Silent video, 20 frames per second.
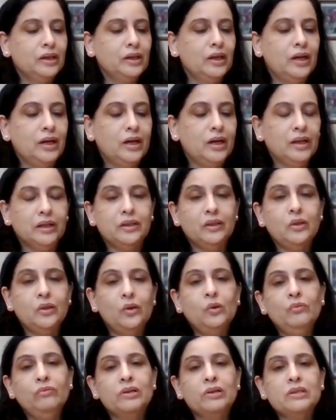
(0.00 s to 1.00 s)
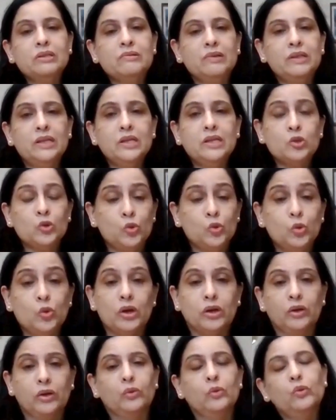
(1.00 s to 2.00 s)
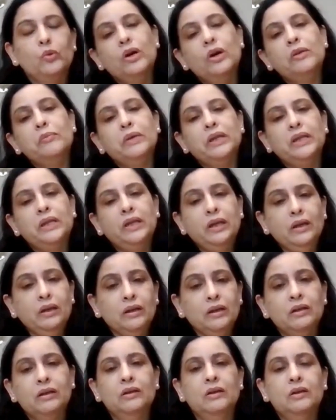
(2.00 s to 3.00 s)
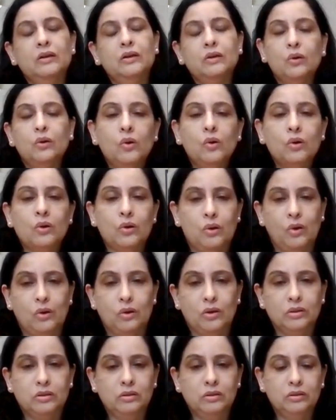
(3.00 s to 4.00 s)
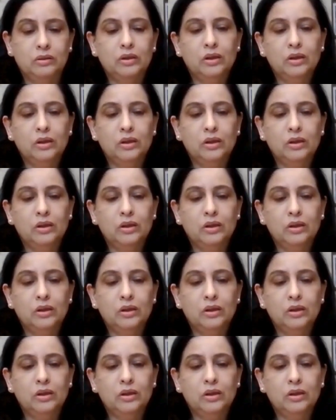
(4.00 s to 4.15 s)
Now, first one is Uhr. Uhr meaning o'clock.